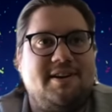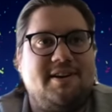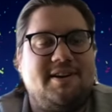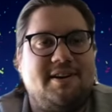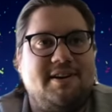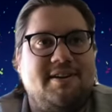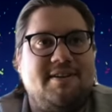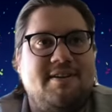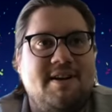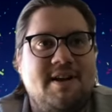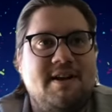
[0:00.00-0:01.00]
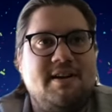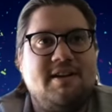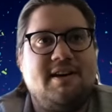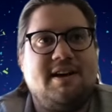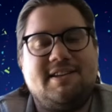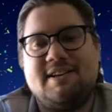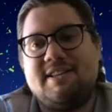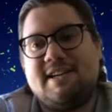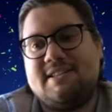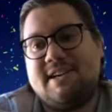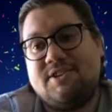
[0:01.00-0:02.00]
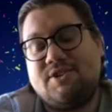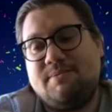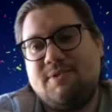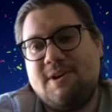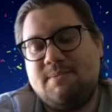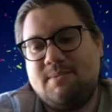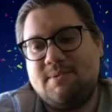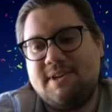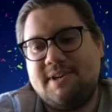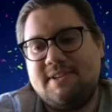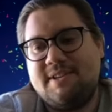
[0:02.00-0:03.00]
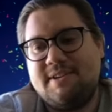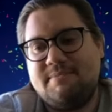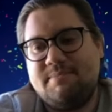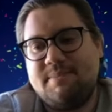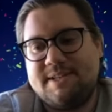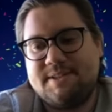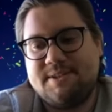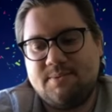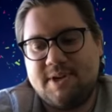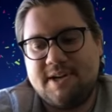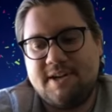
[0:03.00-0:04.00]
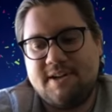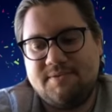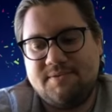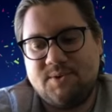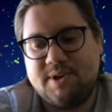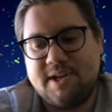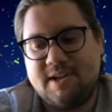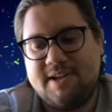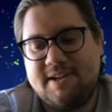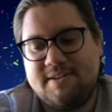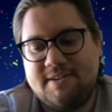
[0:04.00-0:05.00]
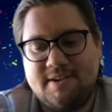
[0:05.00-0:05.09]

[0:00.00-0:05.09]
Yeah, I think that's actually probably the best way if you can